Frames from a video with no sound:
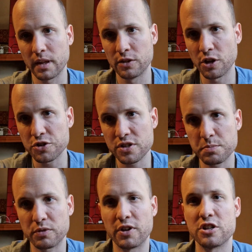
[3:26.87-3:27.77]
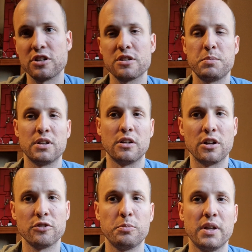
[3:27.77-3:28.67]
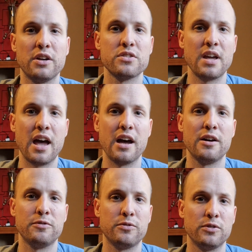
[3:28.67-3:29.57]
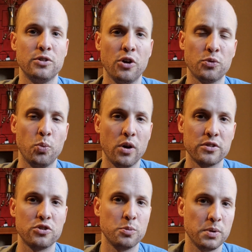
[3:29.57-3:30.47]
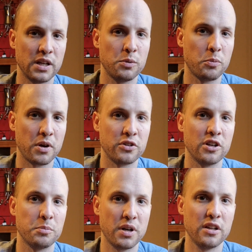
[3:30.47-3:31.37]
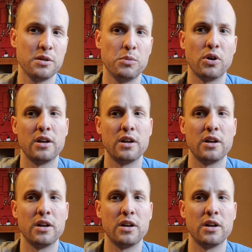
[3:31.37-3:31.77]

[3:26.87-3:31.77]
not just professionals, but a lot of players have not wanted to play with Martin Kabrhel anymore.